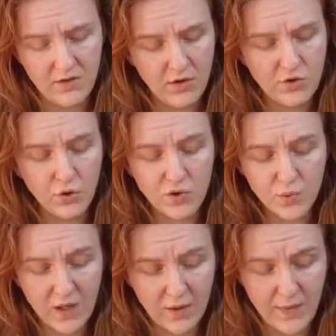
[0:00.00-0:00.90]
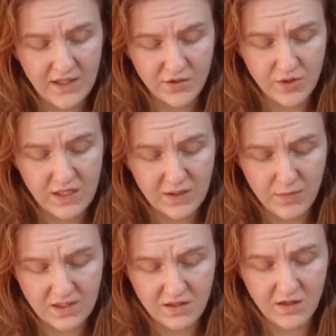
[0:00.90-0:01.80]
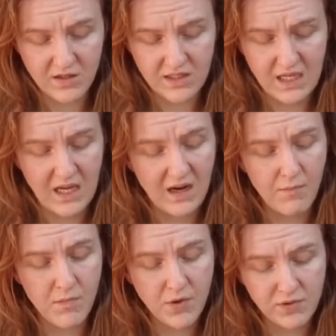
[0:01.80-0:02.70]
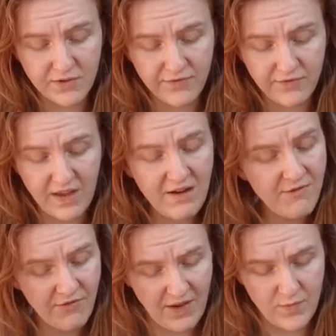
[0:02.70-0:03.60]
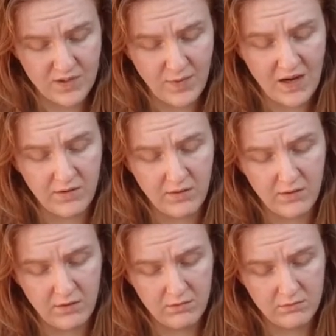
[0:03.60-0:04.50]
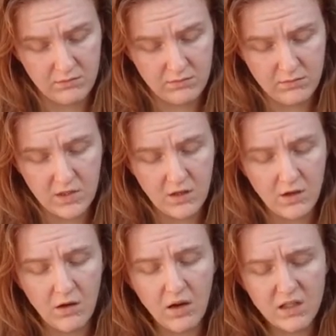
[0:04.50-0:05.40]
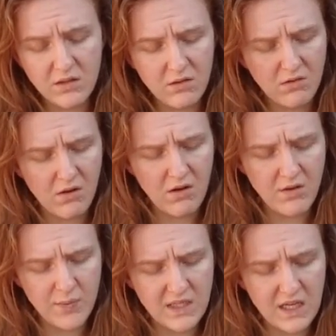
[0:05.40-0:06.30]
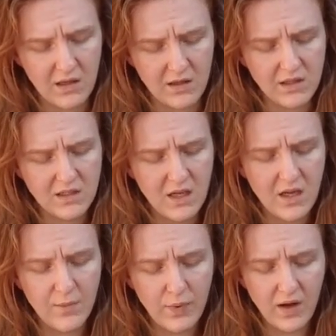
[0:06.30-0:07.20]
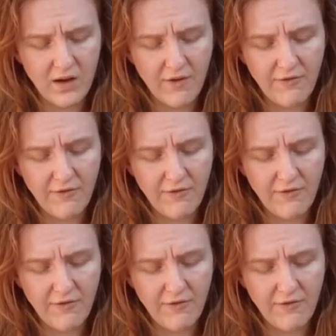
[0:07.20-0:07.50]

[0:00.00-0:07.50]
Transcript: though George Wickham has treated Mr. Darcy in a most infamous manner. I do not know the particulars, but I know